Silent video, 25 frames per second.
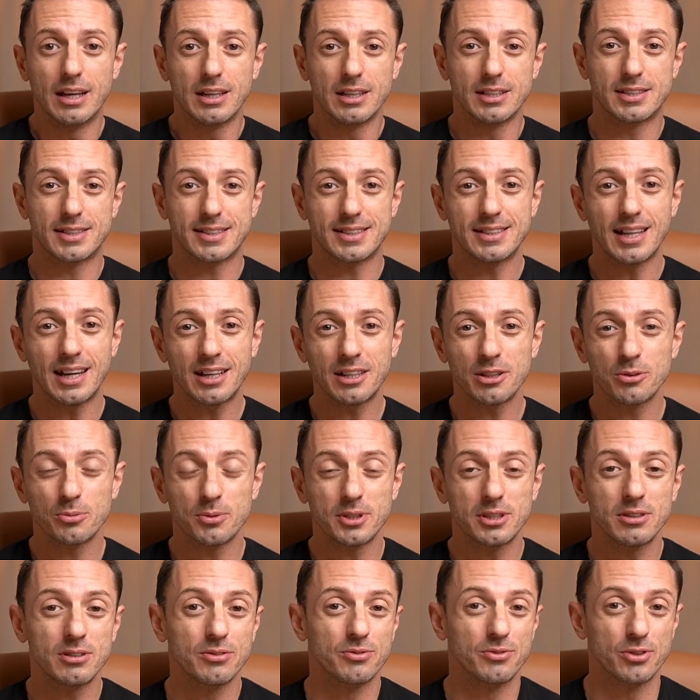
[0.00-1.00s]
It's not a
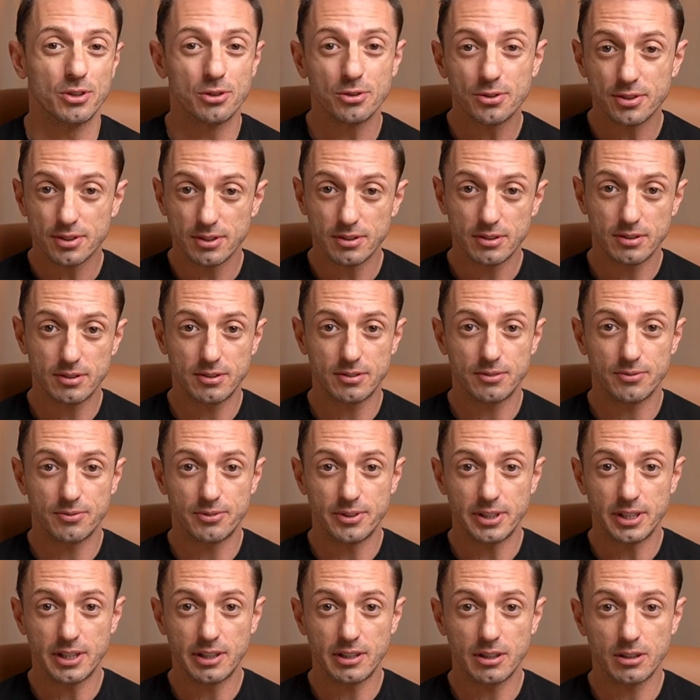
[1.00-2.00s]
real versus
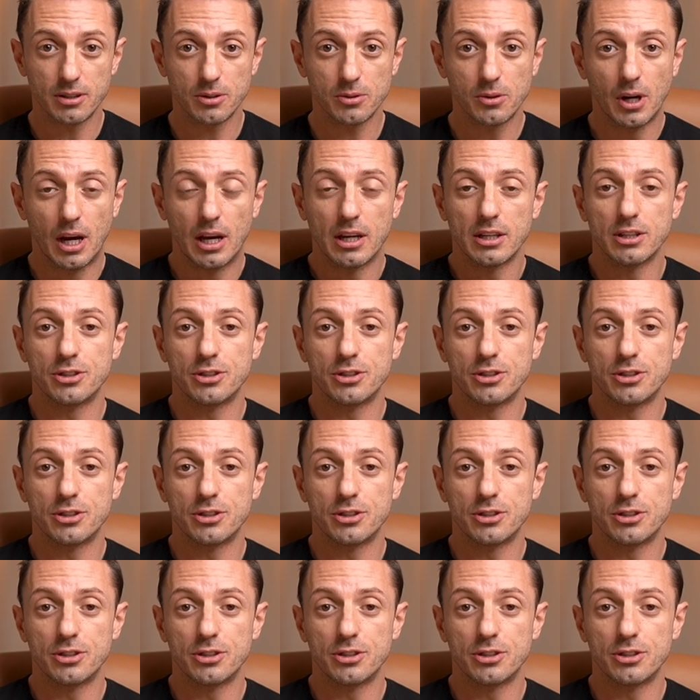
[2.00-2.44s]
video,